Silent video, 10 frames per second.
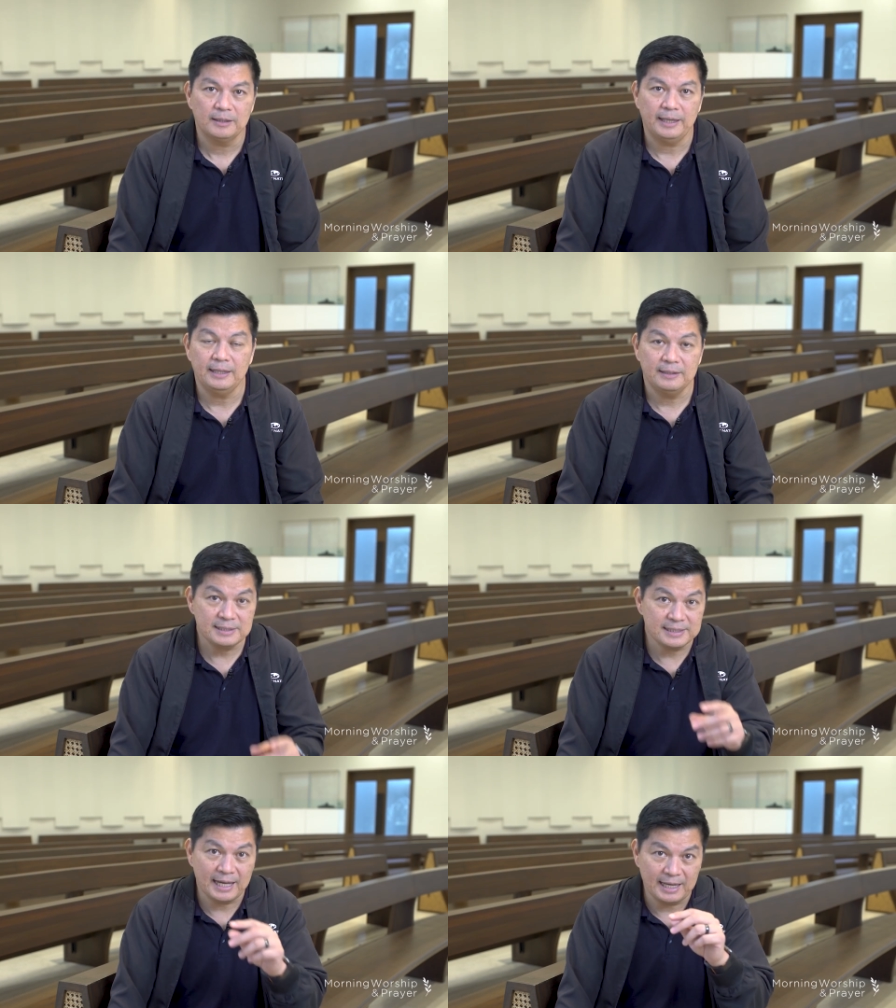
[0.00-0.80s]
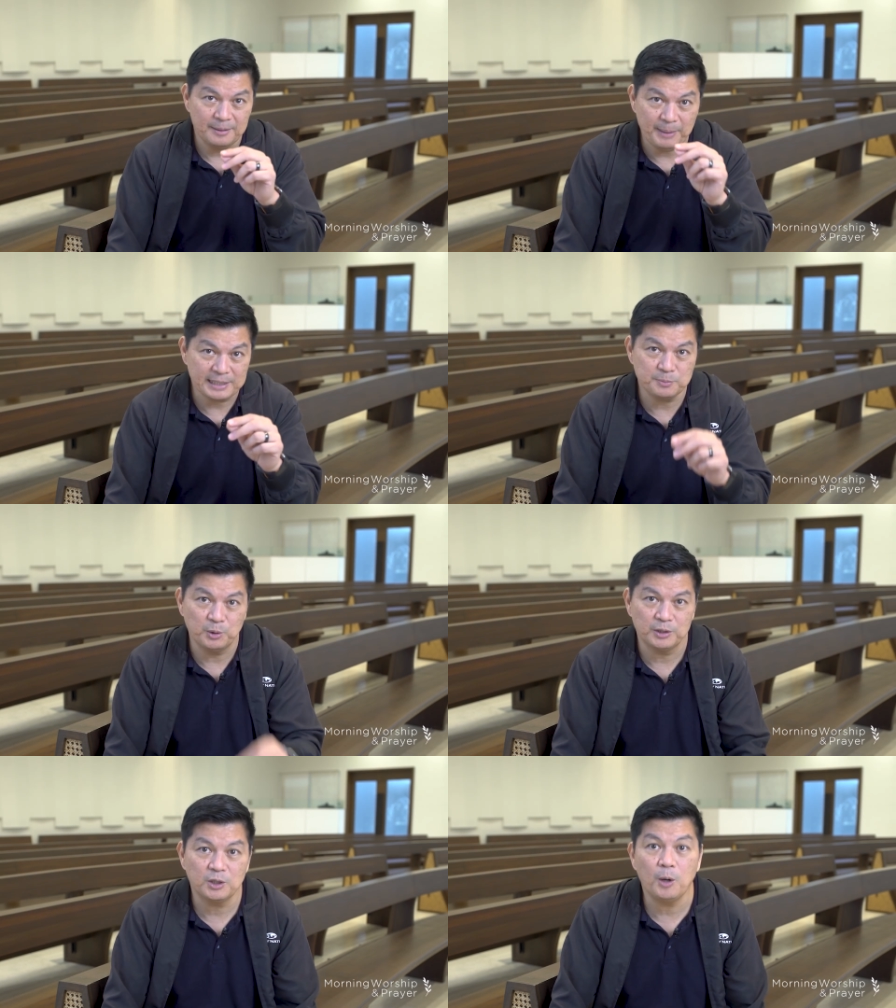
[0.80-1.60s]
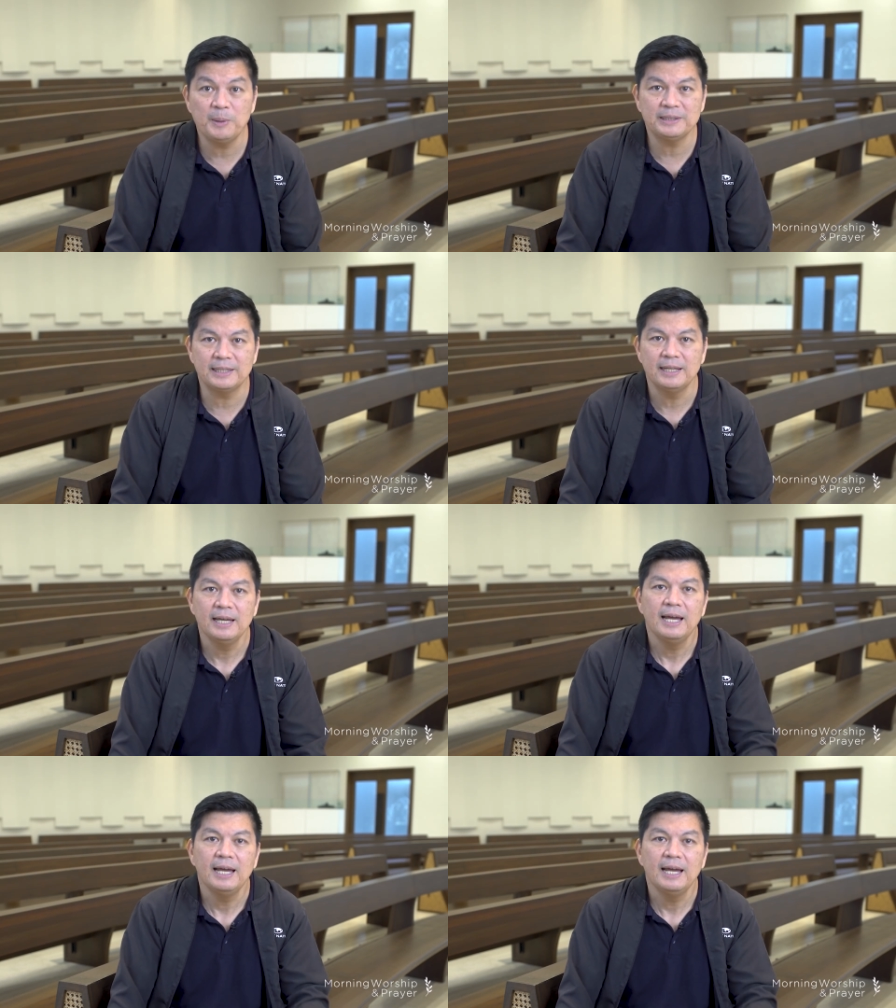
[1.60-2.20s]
Okay, this guy, Max Born, commented,